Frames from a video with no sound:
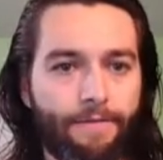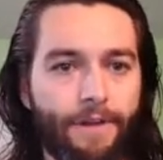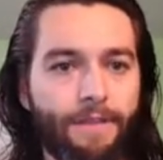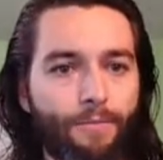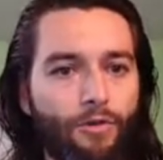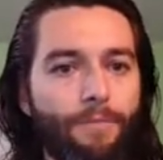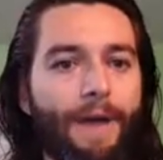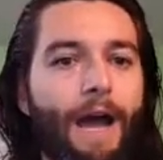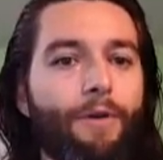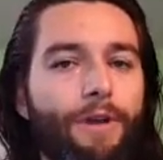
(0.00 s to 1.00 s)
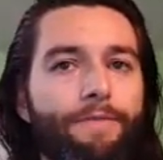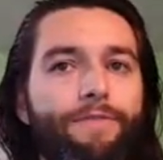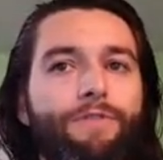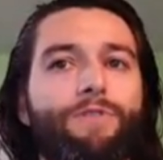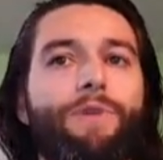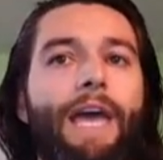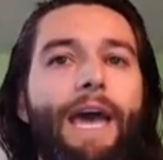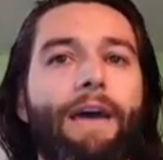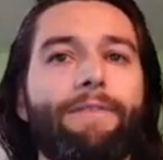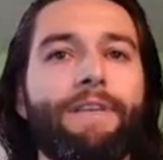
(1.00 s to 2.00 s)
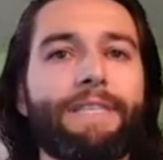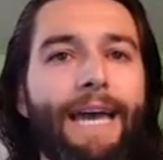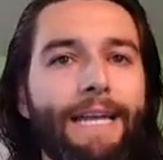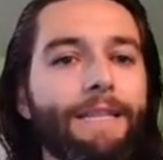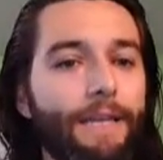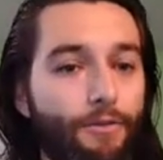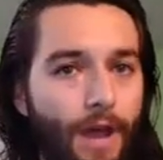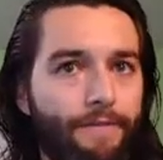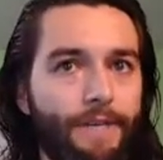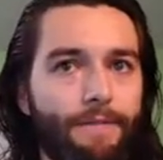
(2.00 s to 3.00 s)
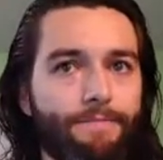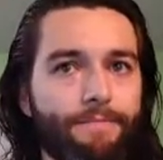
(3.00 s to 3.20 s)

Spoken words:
right, the more power, influence we have, it's kind of like gravity.